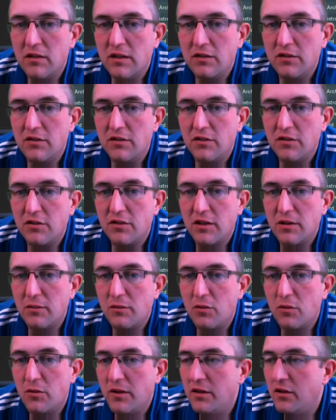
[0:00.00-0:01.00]
Let's just keep
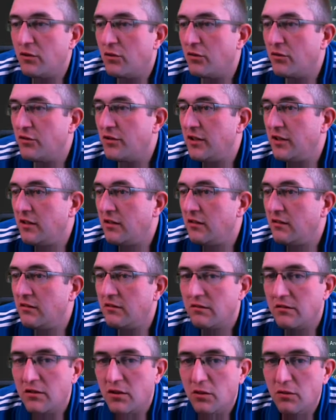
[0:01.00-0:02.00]
going. Coaching?
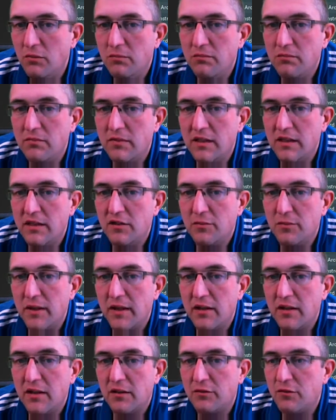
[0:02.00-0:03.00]
No. It is a
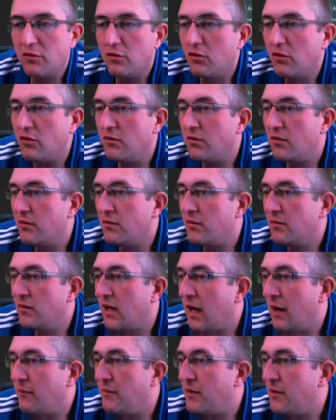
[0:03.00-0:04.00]
mental after all.
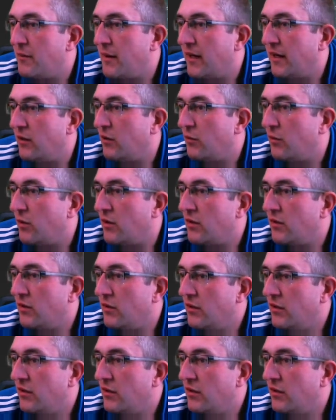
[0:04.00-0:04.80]
I'm the mental one.